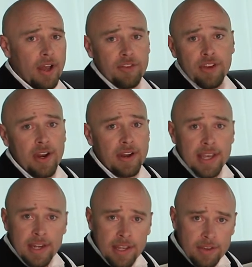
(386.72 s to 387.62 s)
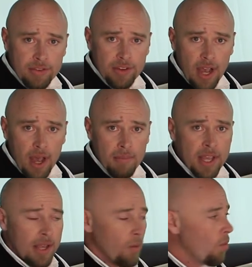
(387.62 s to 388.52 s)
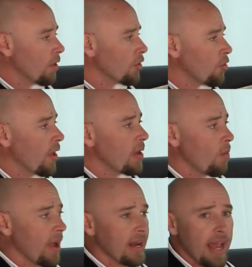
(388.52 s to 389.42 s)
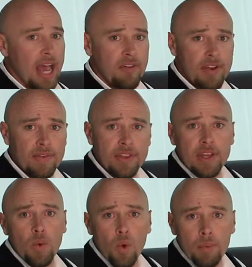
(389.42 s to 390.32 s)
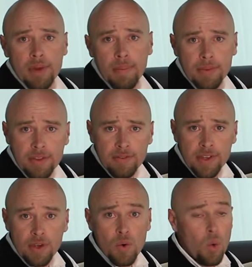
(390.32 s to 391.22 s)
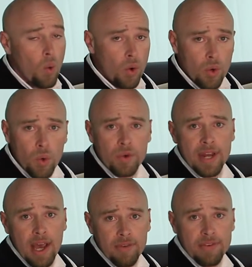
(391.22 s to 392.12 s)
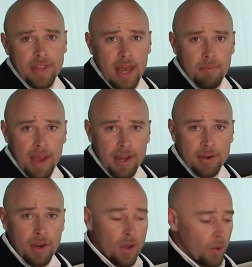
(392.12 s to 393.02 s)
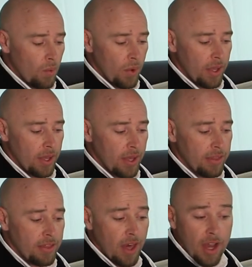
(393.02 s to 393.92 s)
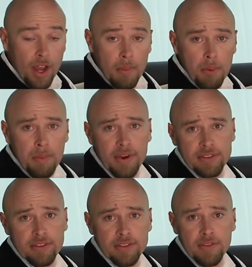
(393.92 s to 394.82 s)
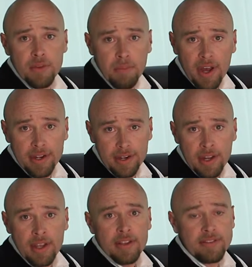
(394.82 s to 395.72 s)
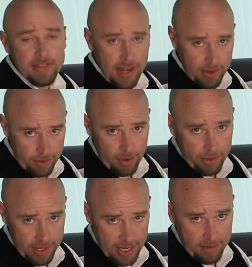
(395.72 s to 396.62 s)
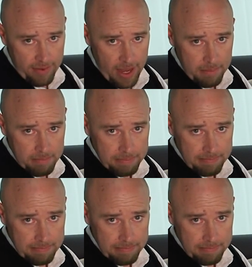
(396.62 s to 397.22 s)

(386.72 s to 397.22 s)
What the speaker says: Jerry and his job, what a great way to have everything warmed up in the vehicle or cooled down for that matter with a couple presses of the button, standard on the key fob.